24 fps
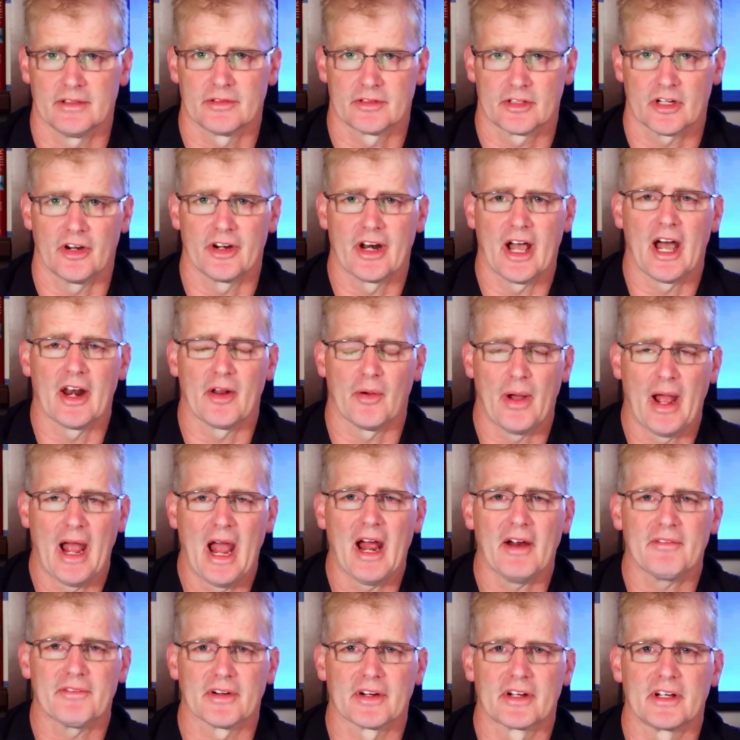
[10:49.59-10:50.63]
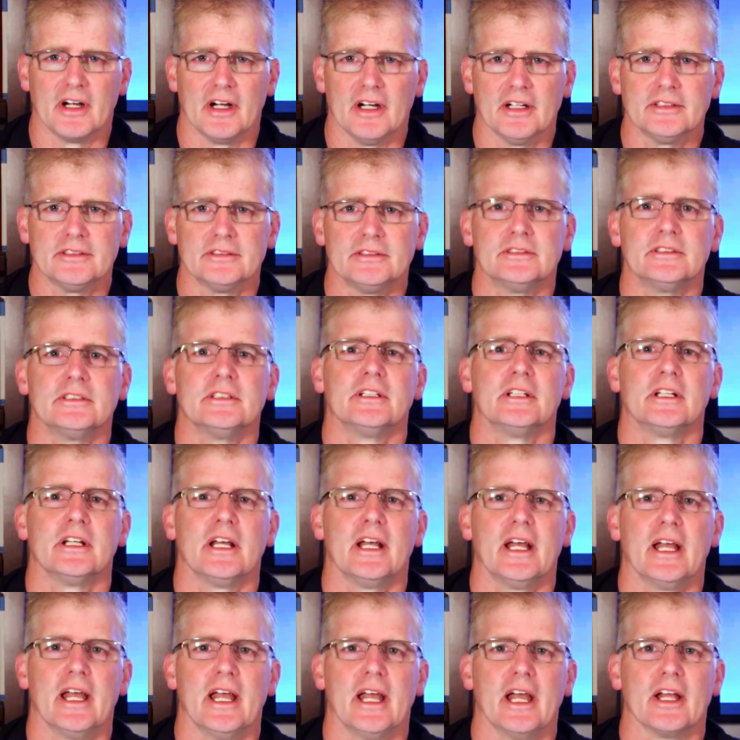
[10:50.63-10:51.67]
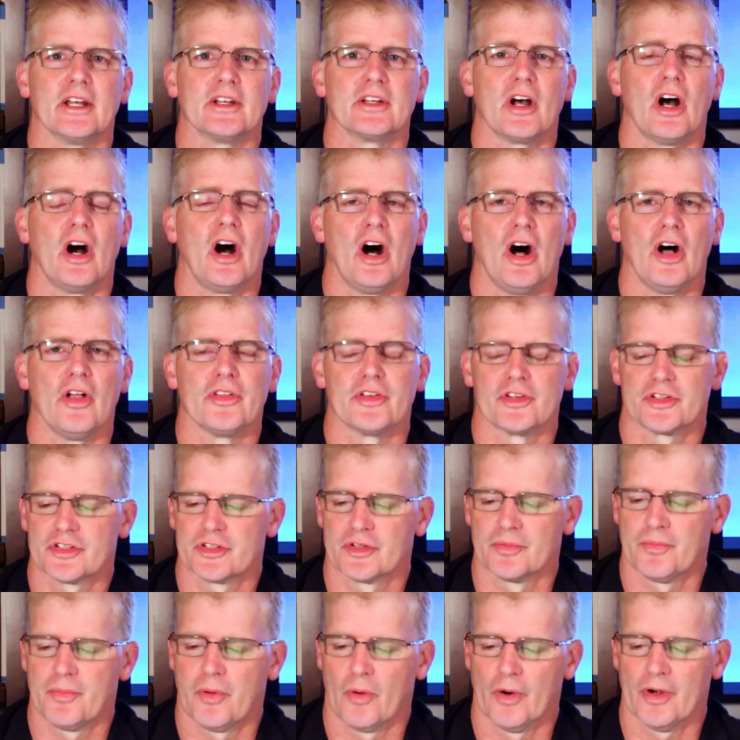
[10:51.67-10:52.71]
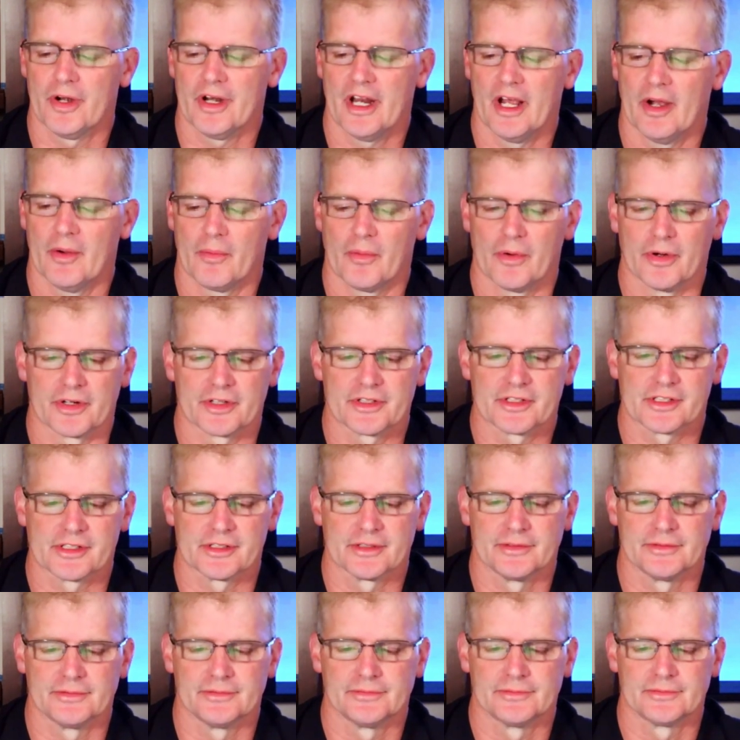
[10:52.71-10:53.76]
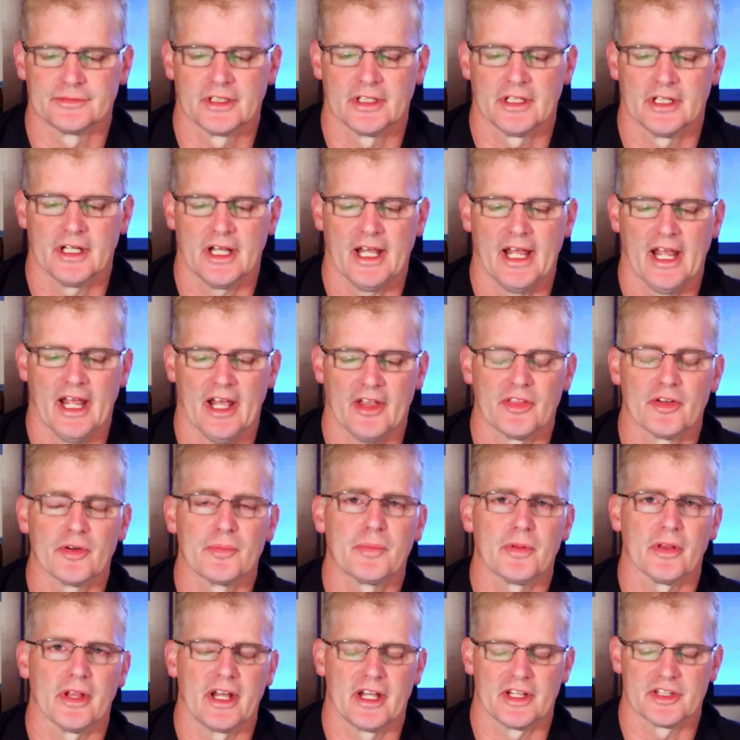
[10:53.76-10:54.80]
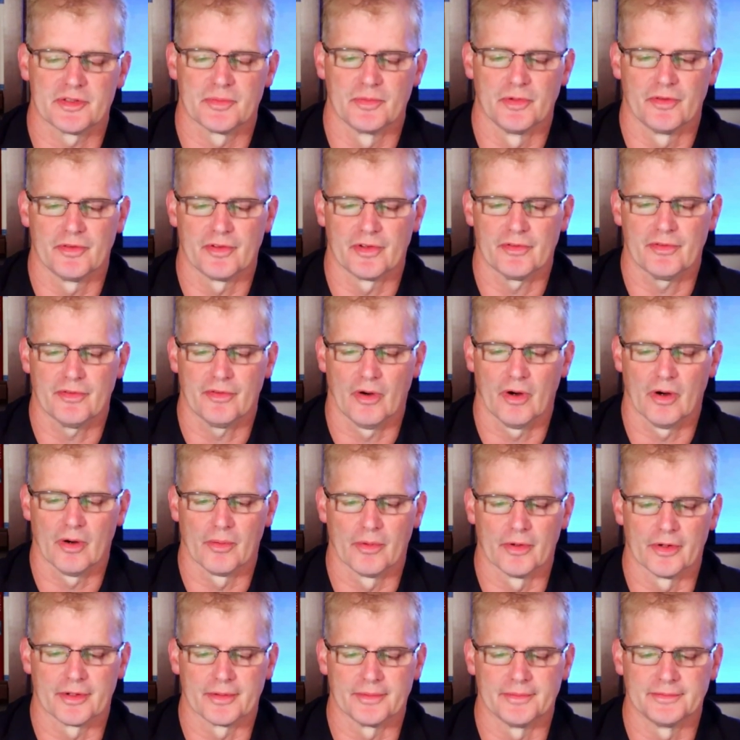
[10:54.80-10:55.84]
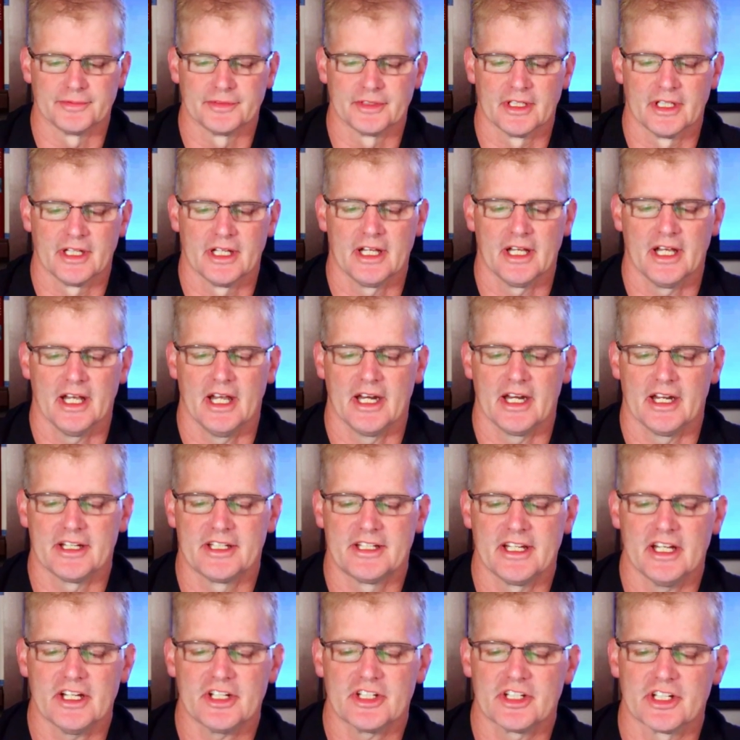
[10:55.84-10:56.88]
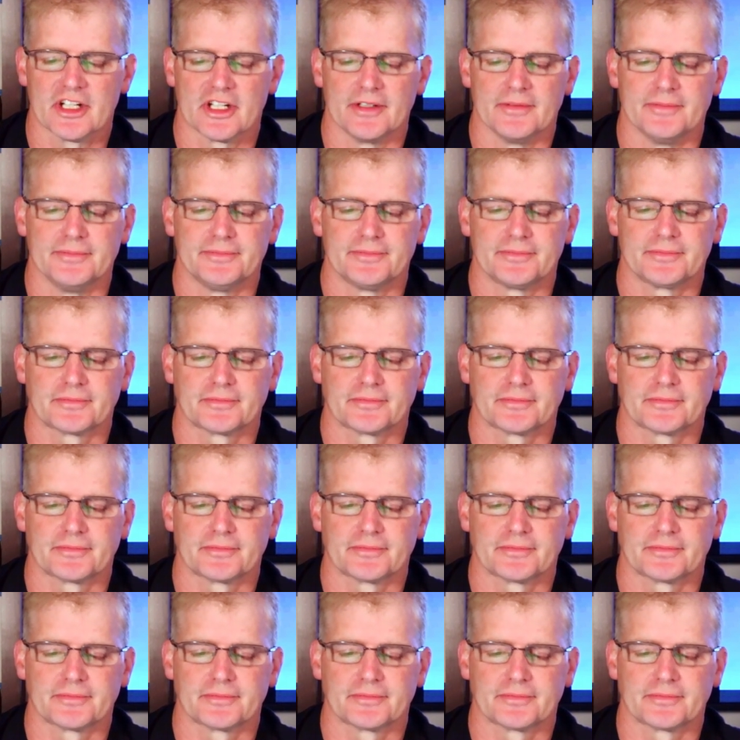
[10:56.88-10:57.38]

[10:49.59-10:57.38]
Cardano Africa, and all their support networks, and their plans moving forward. In addition,